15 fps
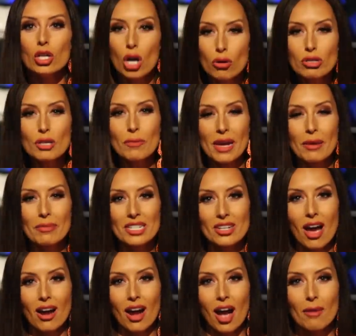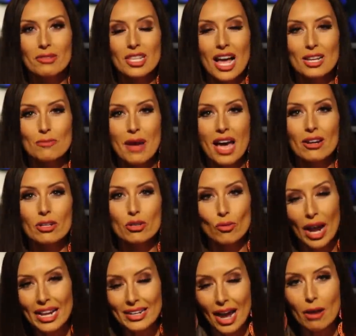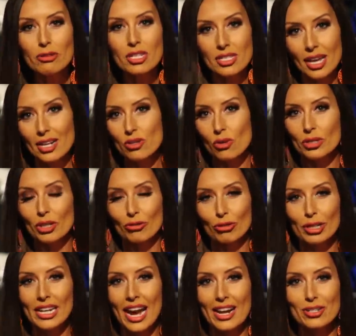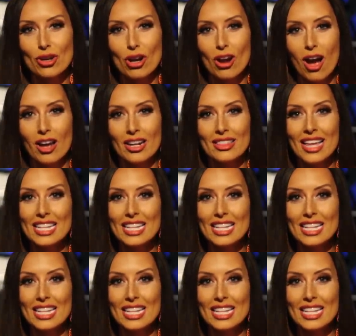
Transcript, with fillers: Go to Bambee dot com slash matters right now to schedule your free H R audit.